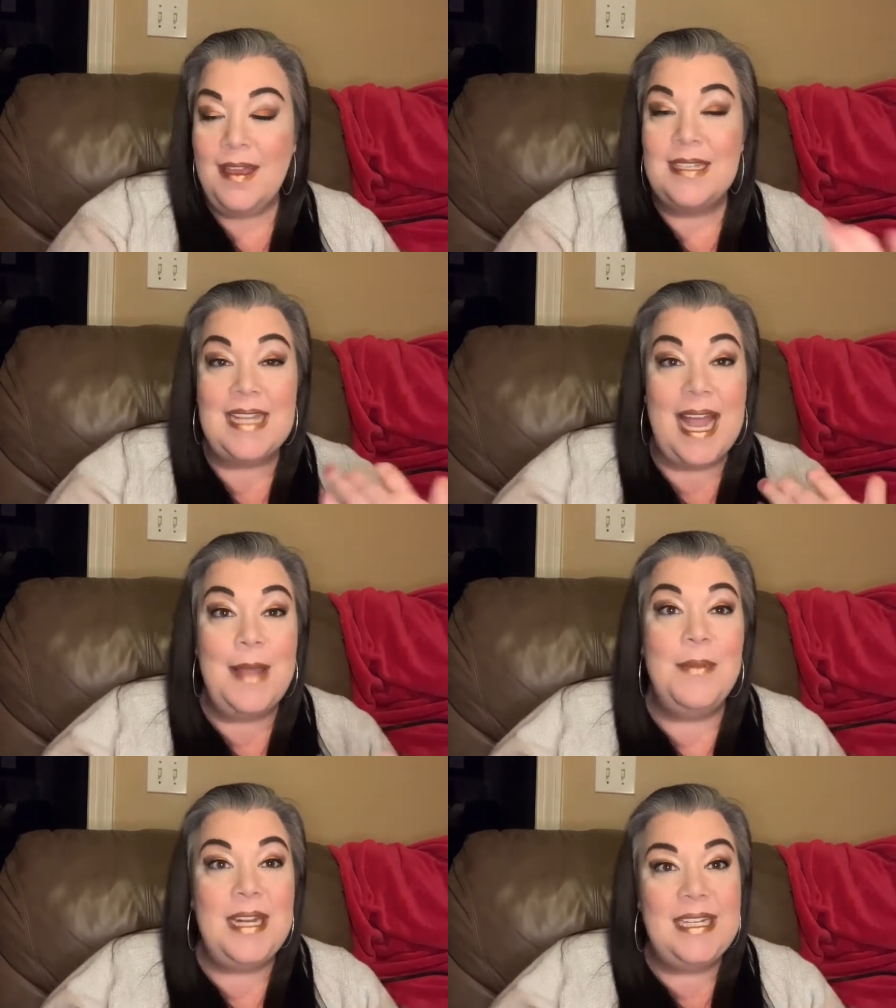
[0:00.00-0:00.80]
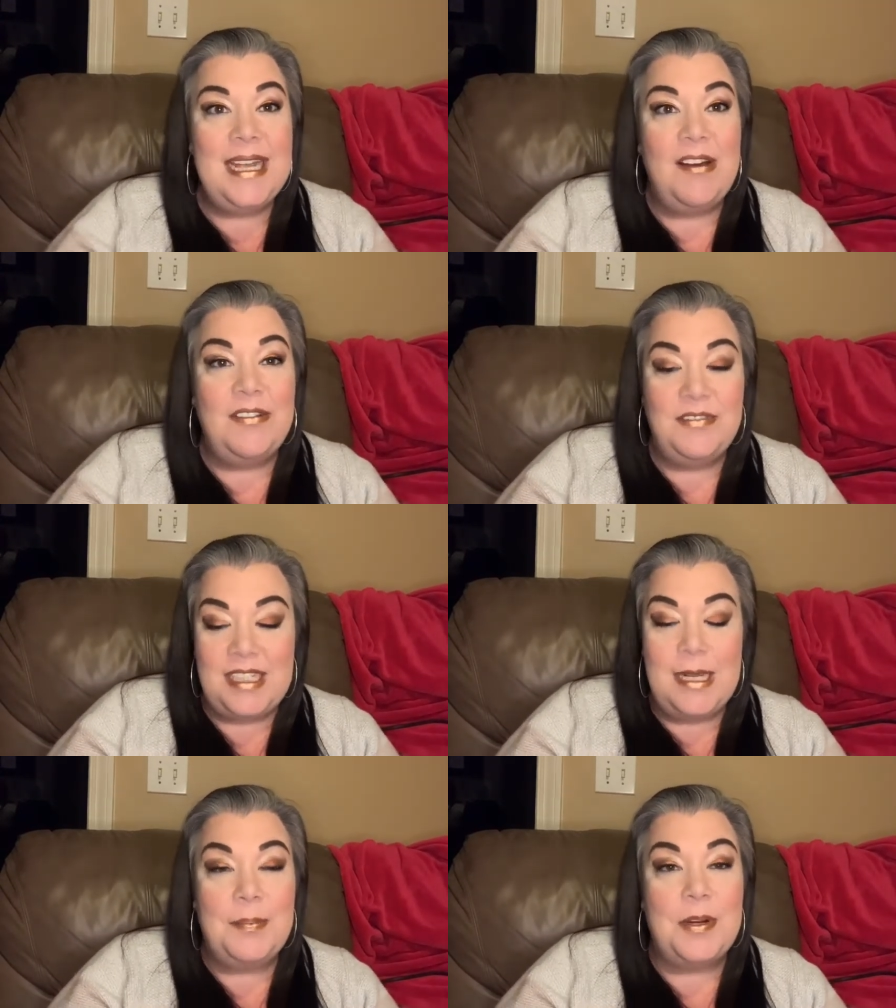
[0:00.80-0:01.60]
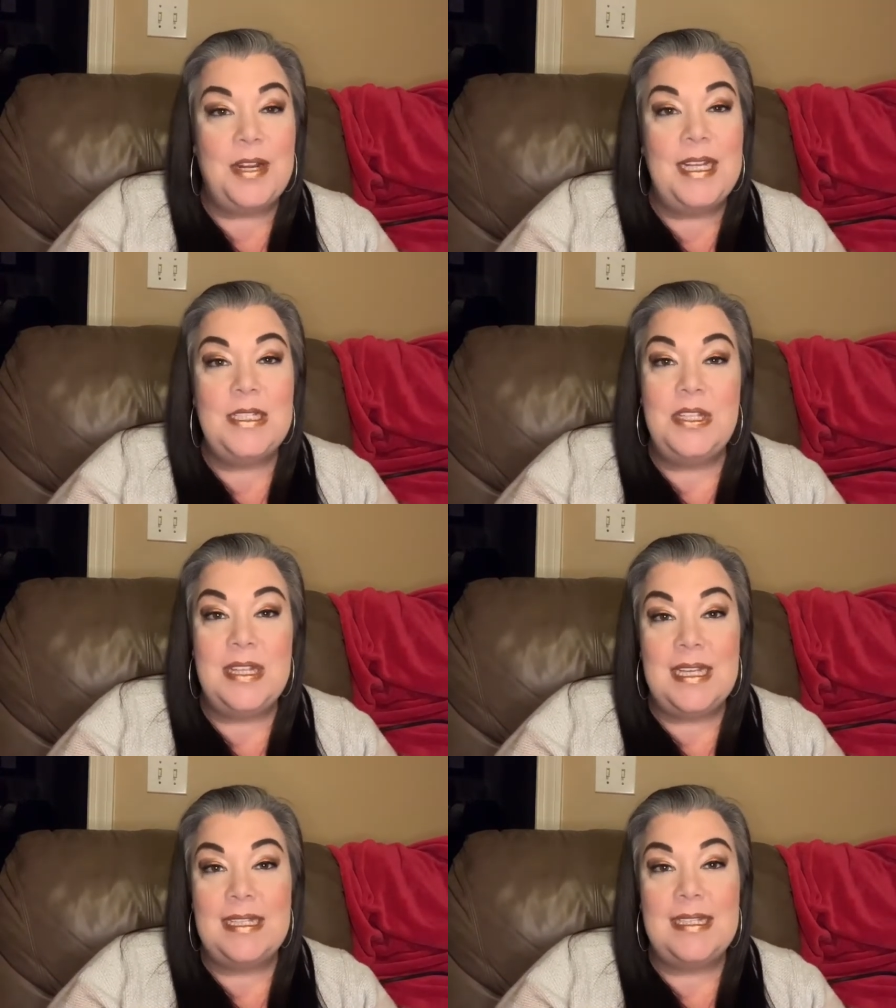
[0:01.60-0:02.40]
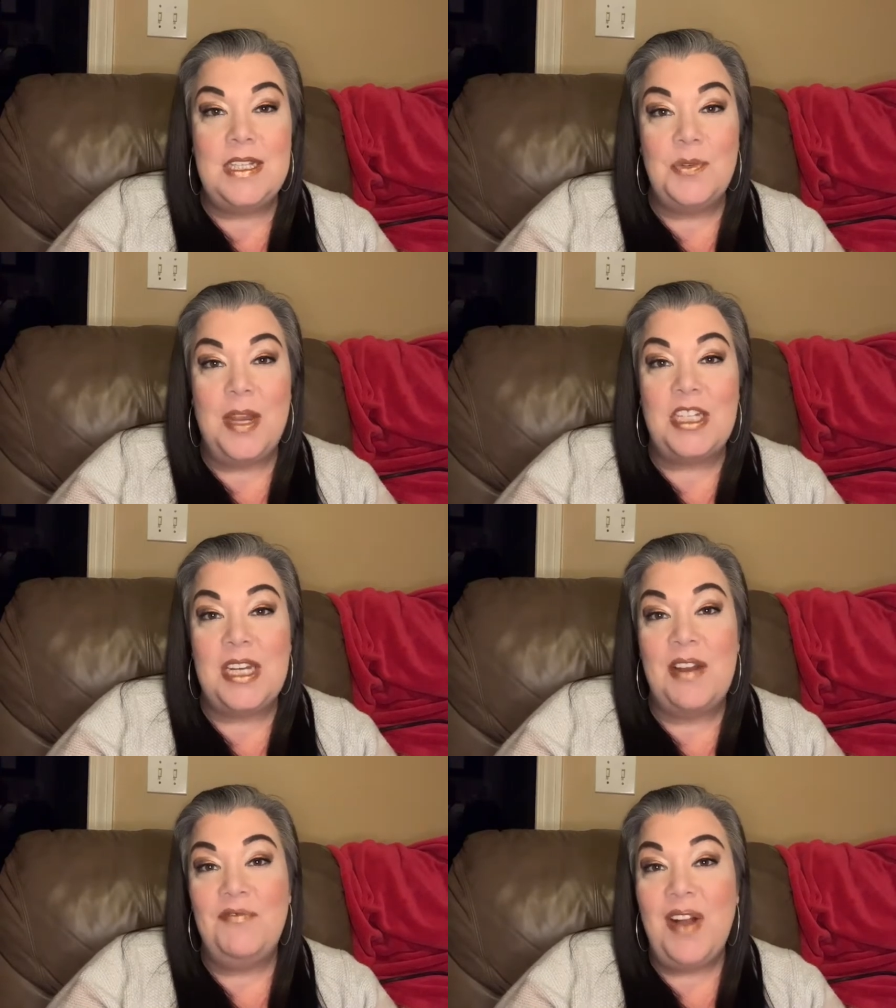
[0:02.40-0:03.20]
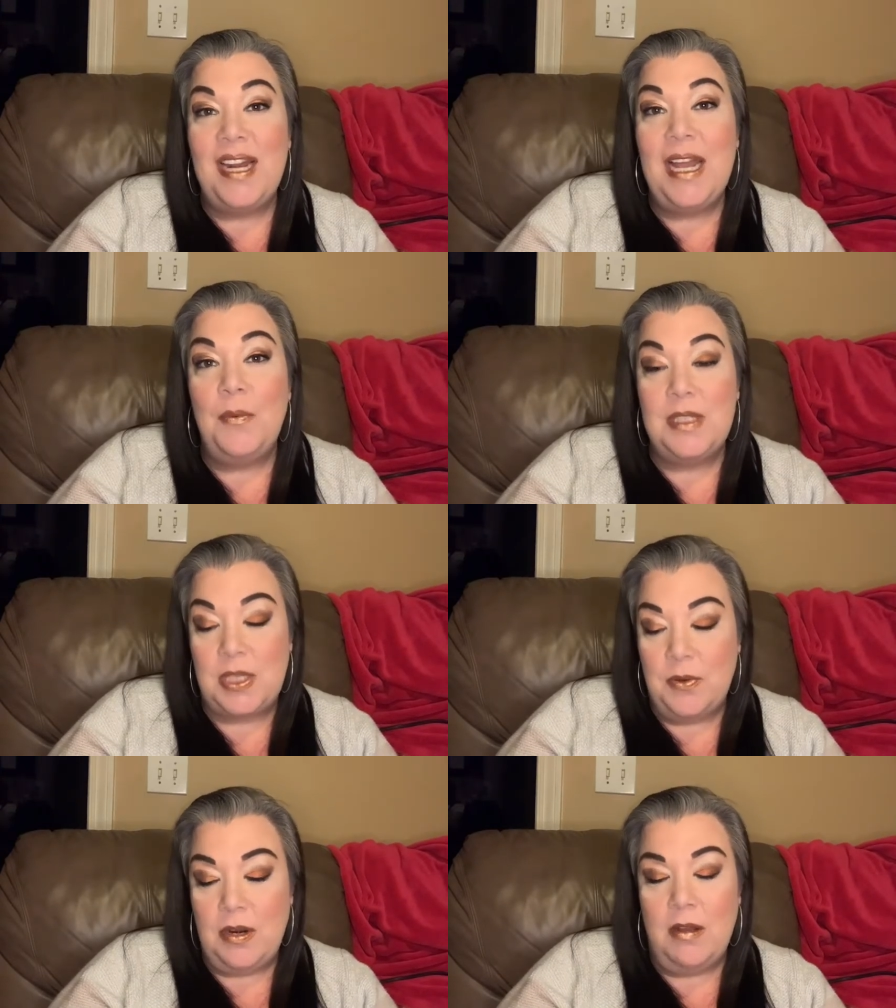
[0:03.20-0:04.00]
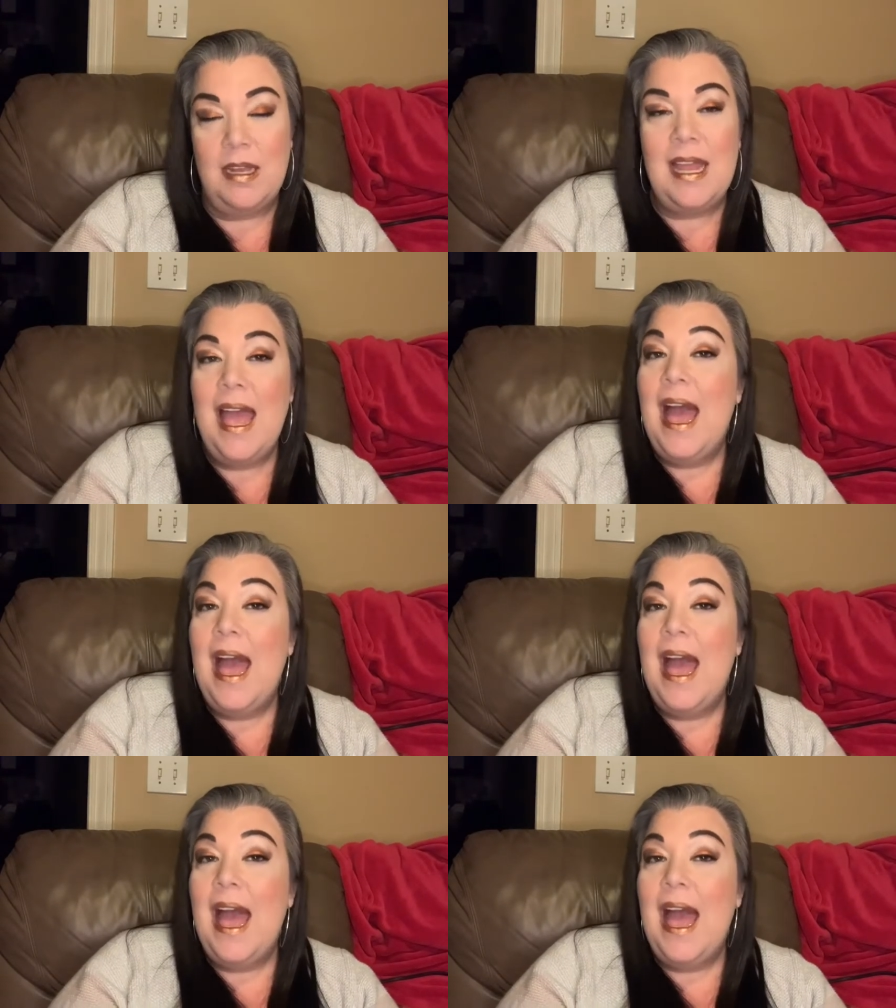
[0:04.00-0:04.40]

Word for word: because I am going to delve deeper into this situation and find out what's going on.